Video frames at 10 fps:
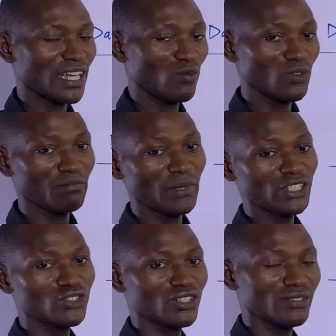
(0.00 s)
And we've
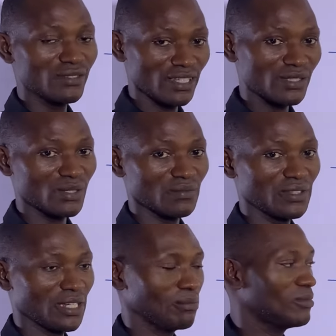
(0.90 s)
mentioned 6 of
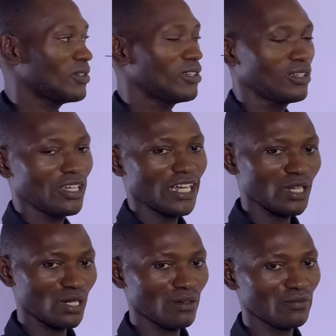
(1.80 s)
them:
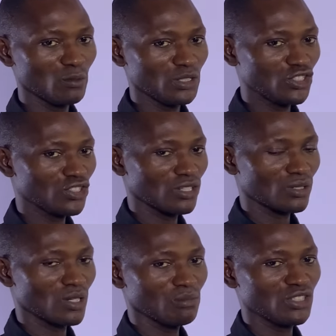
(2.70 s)
error of omission,
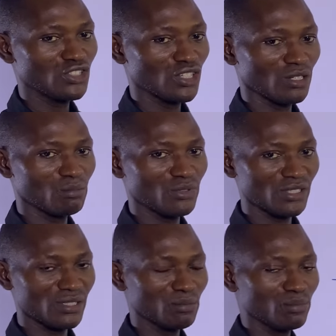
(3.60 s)
commission,
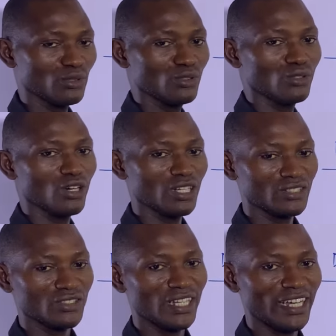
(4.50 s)
principal,
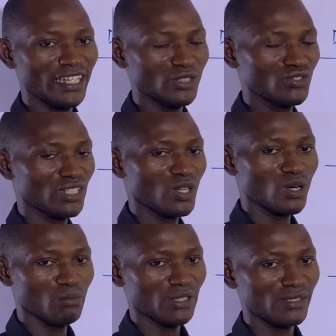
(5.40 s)
original entry,
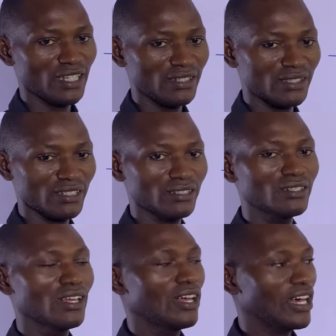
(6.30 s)
compensating,
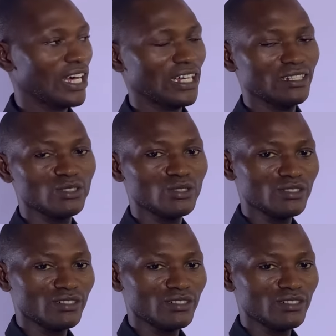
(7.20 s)
and